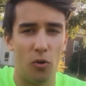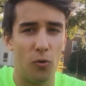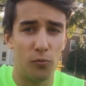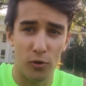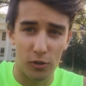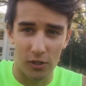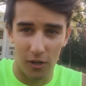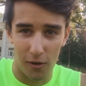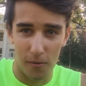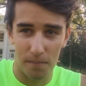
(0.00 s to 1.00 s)

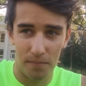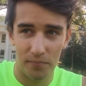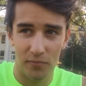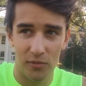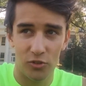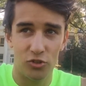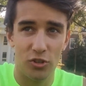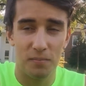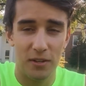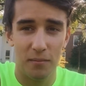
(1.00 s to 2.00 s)
overcome
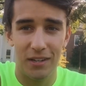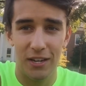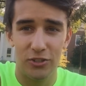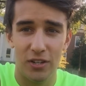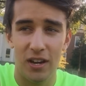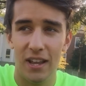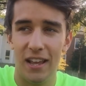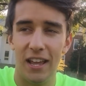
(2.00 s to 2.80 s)
gymtimidation.